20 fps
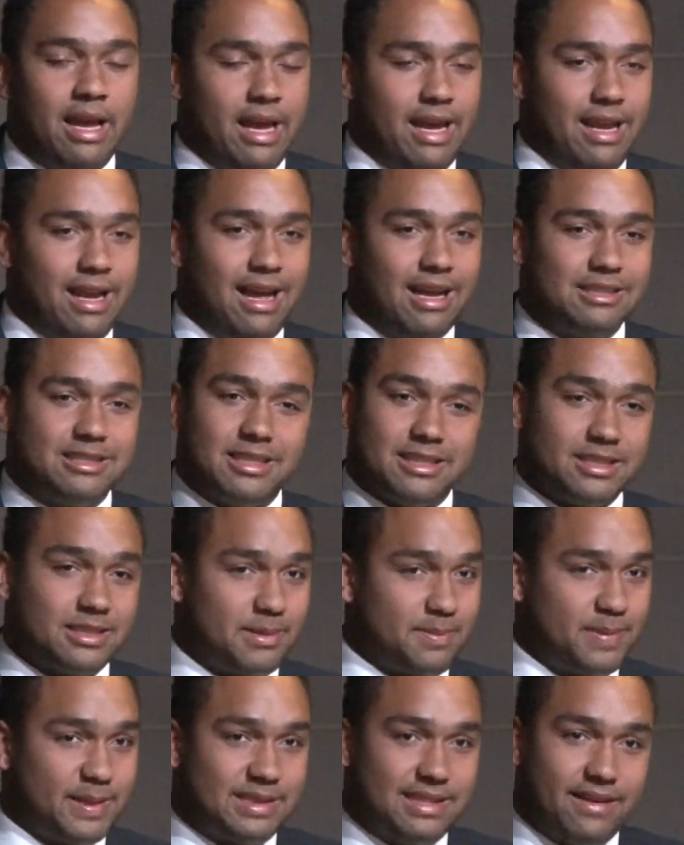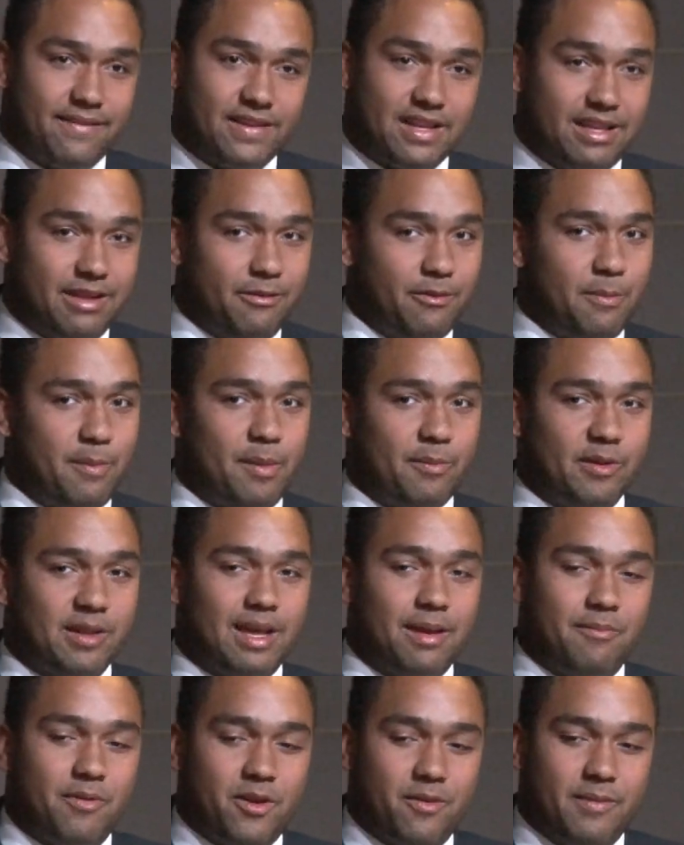And I just specifically remember
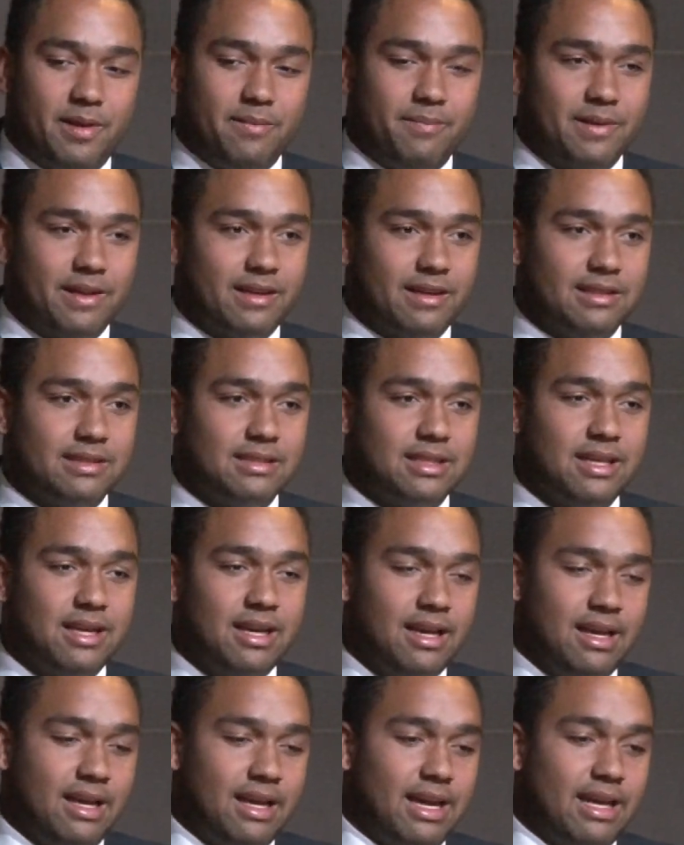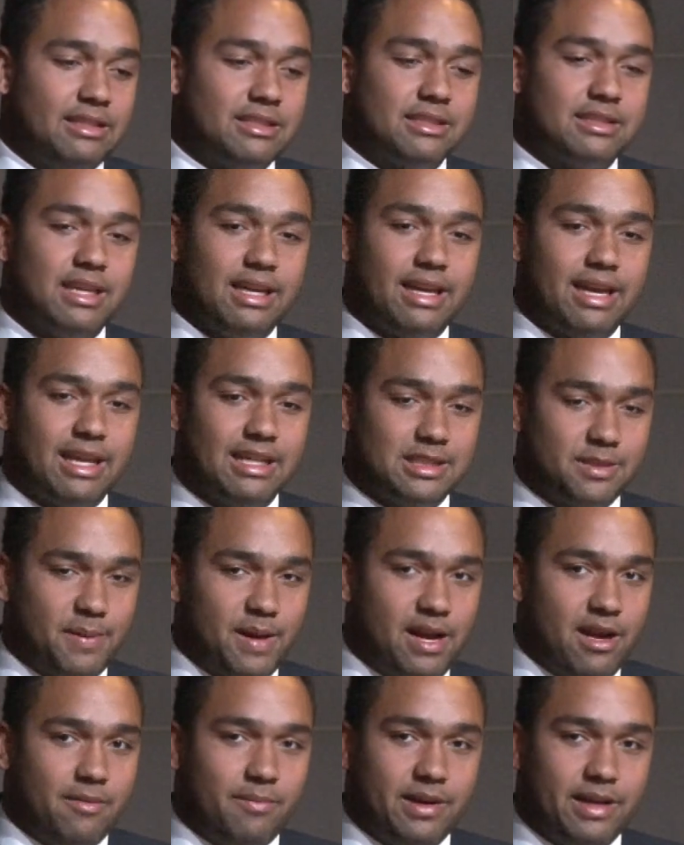that moment because it just like
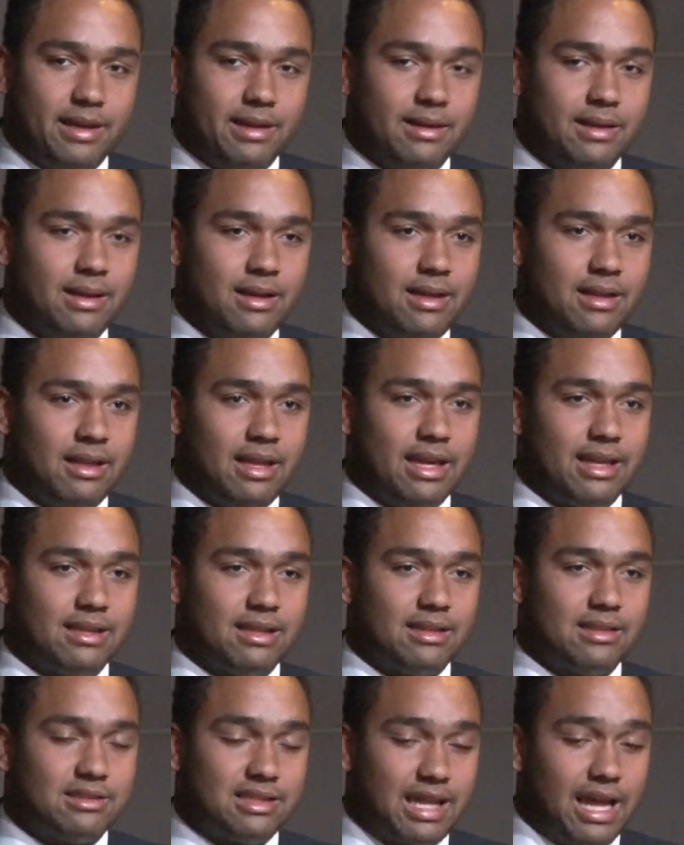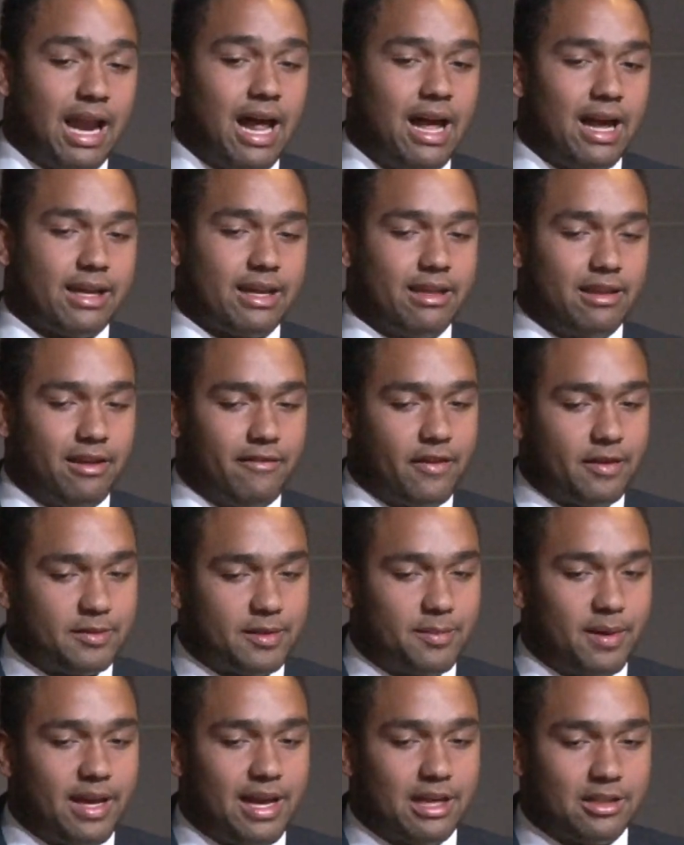inspired me like that I could live up
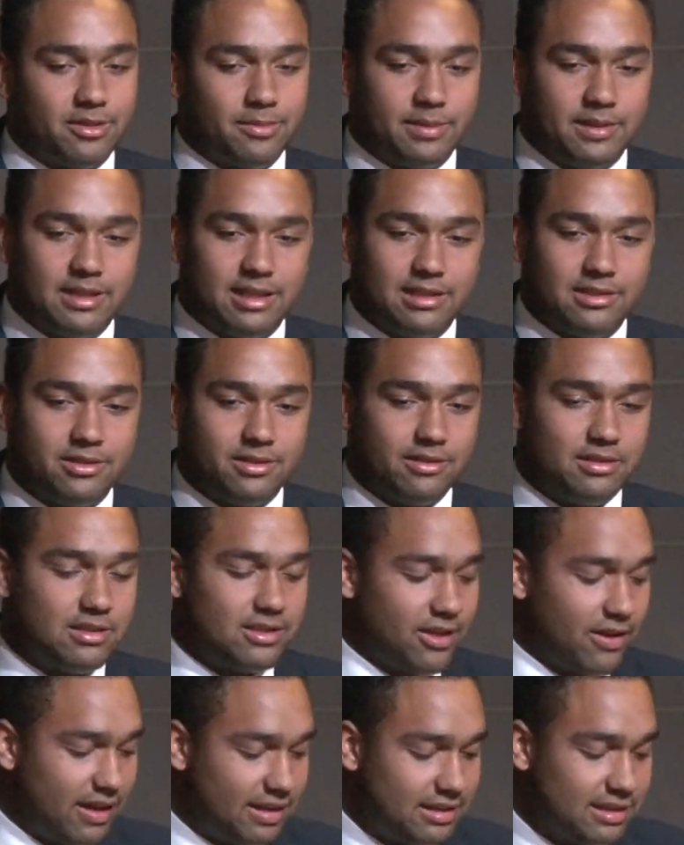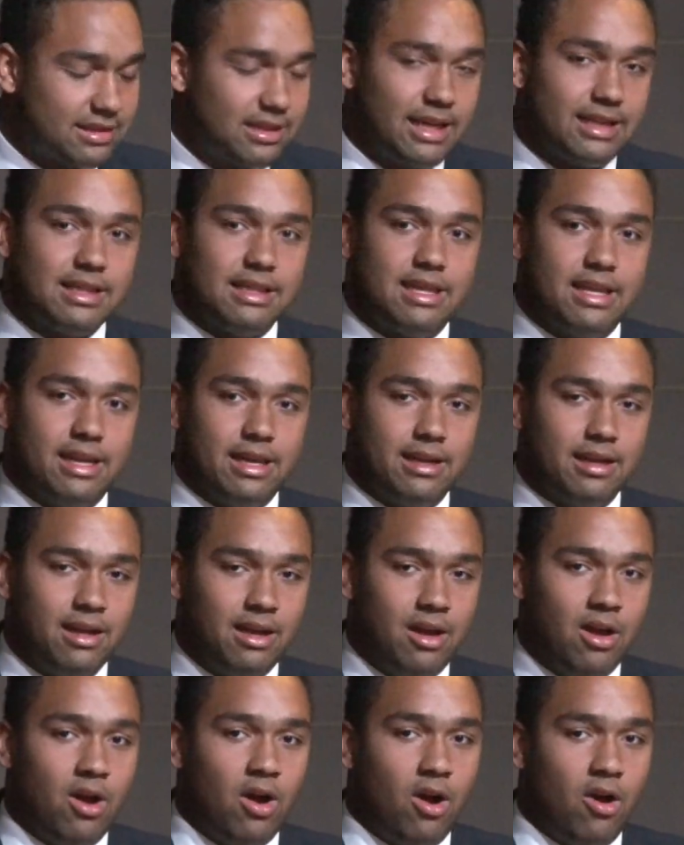to my actual potential. So I'd just like to thank
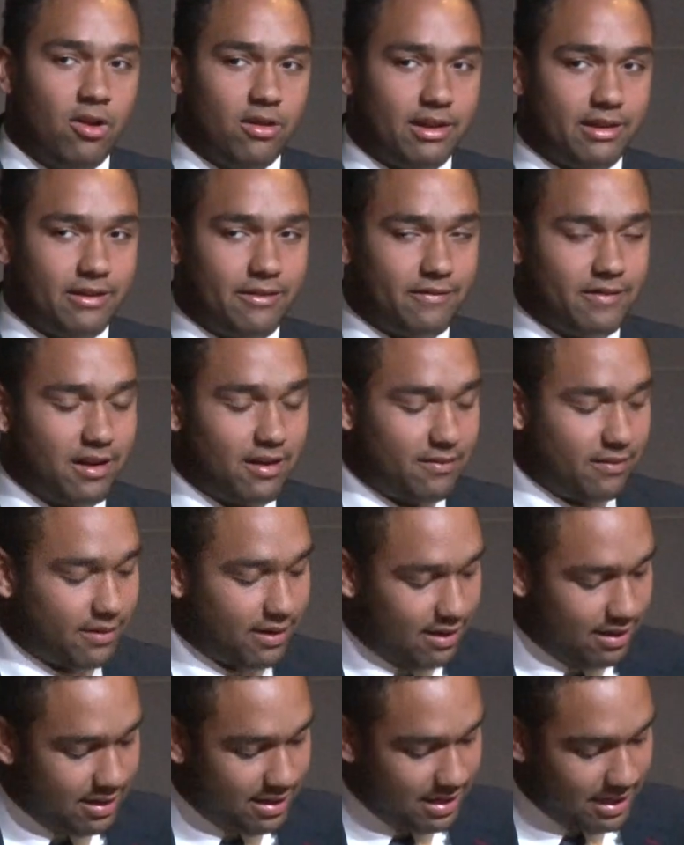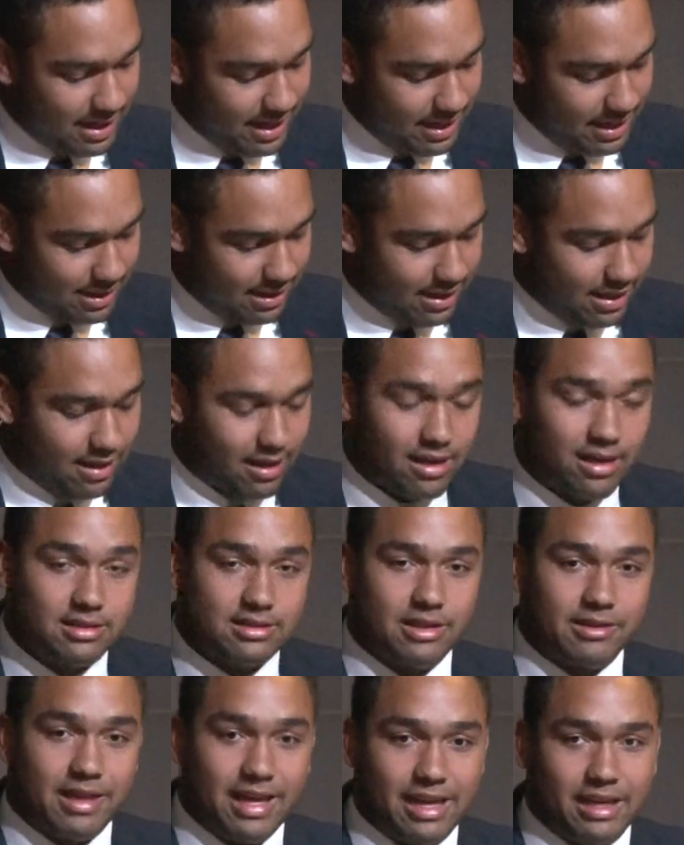all that you've done. And
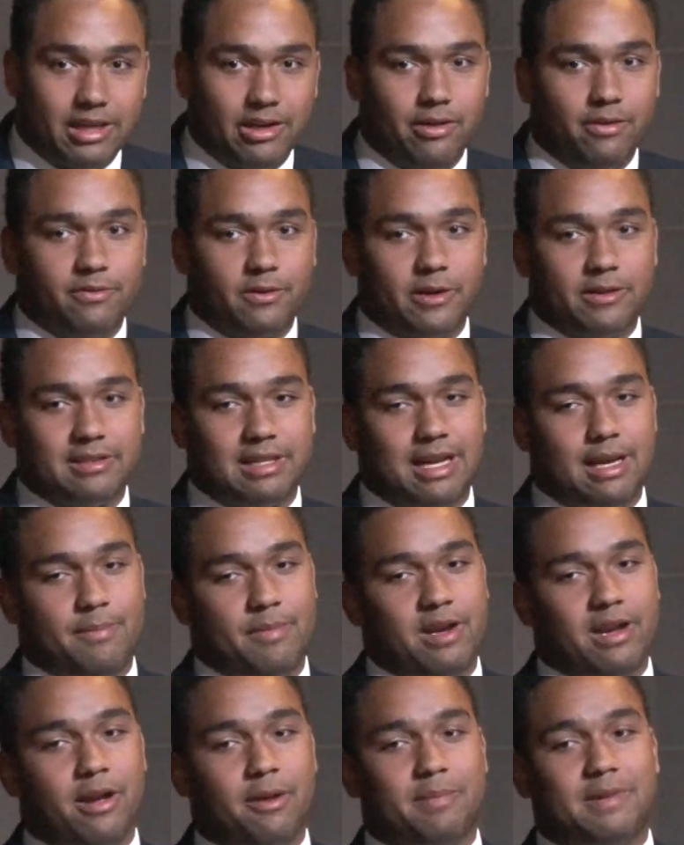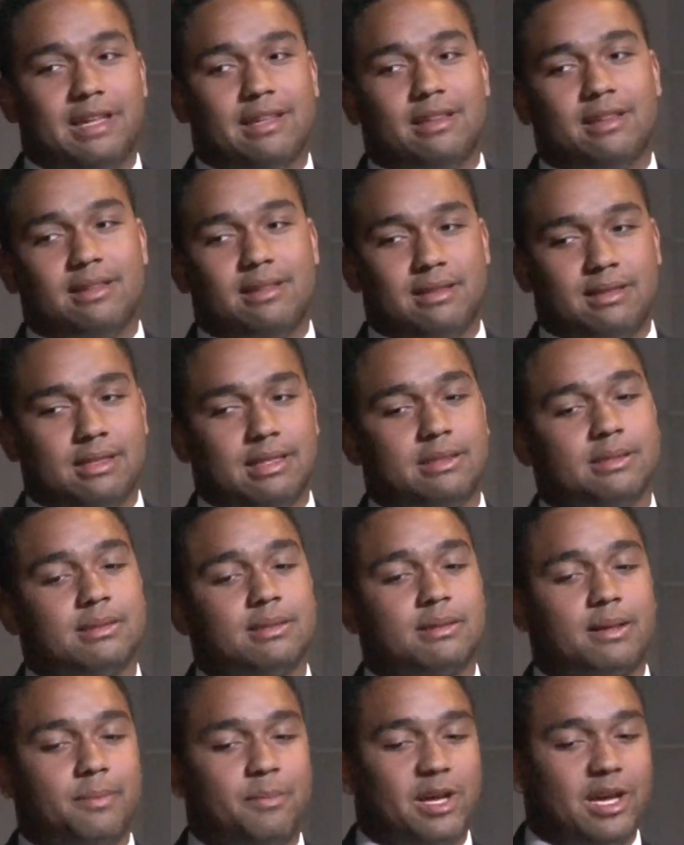so thank you for your time, and I hope that
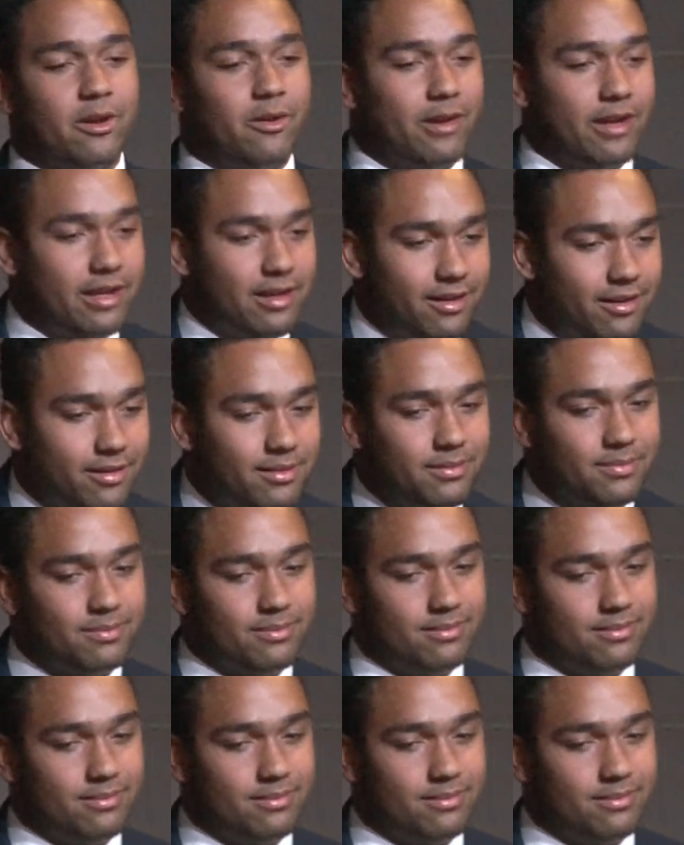this could be a great year.